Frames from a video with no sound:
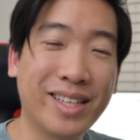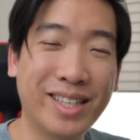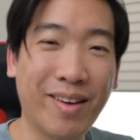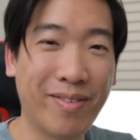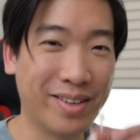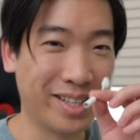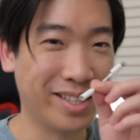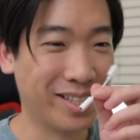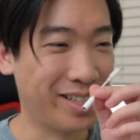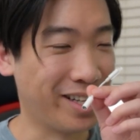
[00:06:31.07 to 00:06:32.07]
Definitely in
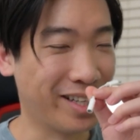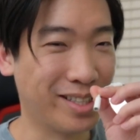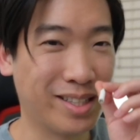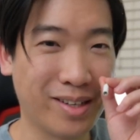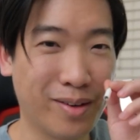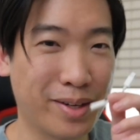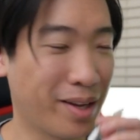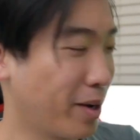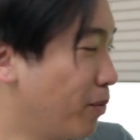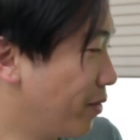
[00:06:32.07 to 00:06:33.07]
this thing, it's only
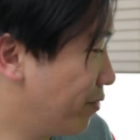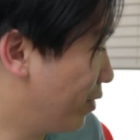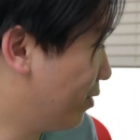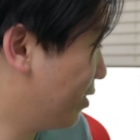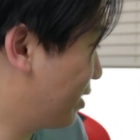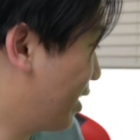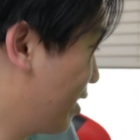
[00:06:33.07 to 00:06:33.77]
like 1 volt. It's not